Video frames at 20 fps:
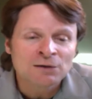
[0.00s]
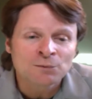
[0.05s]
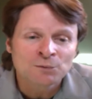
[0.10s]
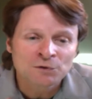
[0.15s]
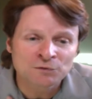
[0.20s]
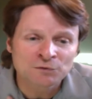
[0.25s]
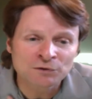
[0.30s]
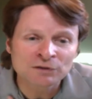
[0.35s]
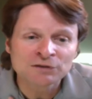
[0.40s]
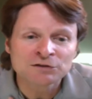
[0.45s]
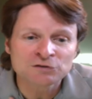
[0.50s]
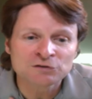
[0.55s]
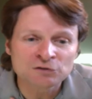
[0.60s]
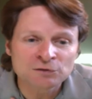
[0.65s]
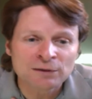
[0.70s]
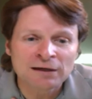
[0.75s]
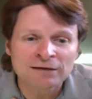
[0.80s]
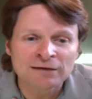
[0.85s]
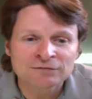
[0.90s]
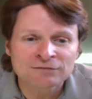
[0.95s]
we really
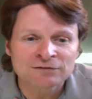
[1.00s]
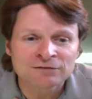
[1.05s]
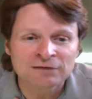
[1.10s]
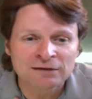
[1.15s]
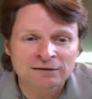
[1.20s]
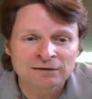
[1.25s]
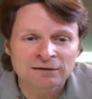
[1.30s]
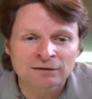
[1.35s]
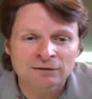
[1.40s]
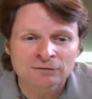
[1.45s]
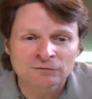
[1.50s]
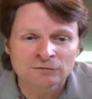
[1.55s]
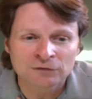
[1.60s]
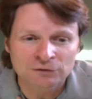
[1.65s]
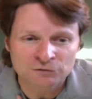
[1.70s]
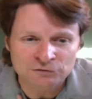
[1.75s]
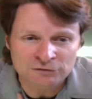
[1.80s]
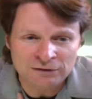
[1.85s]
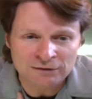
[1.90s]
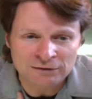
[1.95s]
do have to take care of
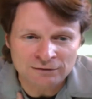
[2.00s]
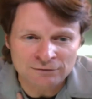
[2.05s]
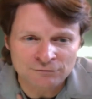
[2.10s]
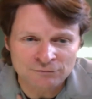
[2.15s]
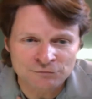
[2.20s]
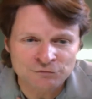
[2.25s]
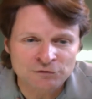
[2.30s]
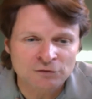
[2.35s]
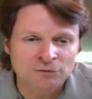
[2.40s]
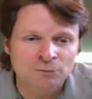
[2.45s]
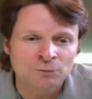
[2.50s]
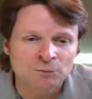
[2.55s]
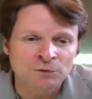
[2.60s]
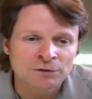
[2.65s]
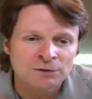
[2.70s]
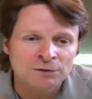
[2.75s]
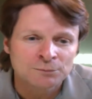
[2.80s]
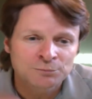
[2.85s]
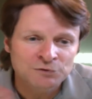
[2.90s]
ourselves so that we're in